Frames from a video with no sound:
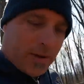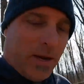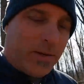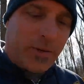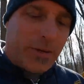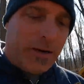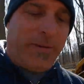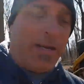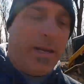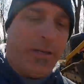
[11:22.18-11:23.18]
my dozer on
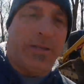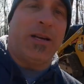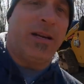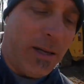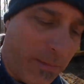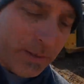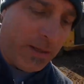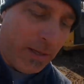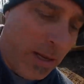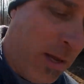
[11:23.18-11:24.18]
every dang job.
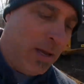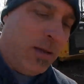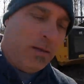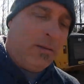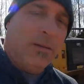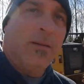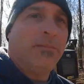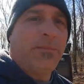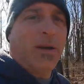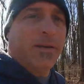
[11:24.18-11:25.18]

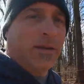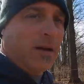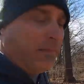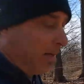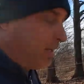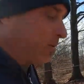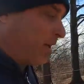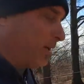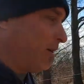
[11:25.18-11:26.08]
Probably, I mean, that's what I